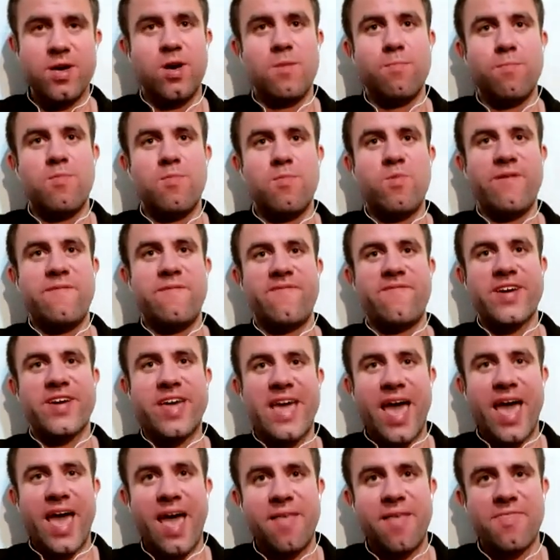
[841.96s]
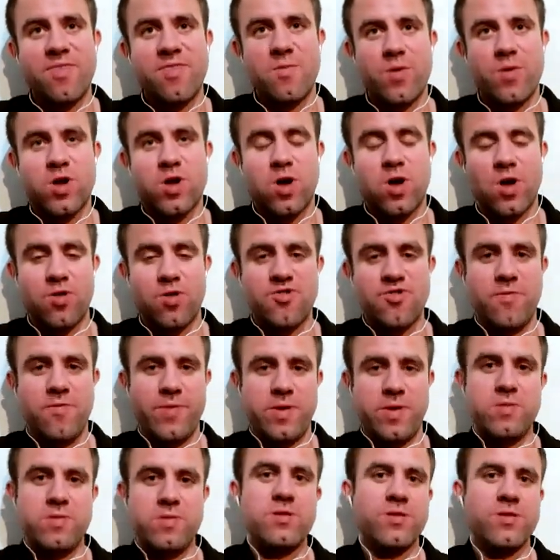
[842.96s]
You forget that they're
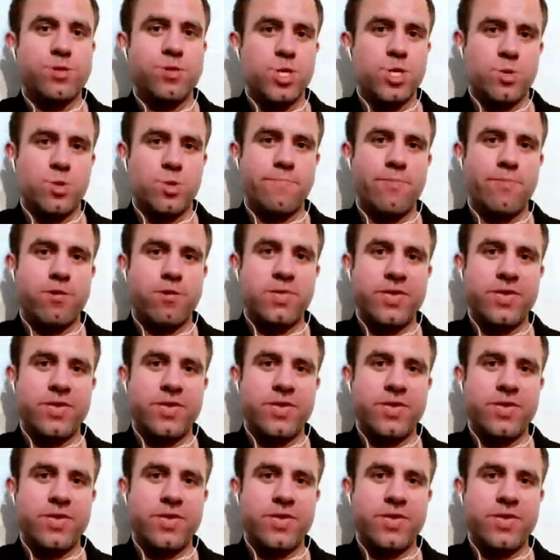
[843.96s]
contributing to somebody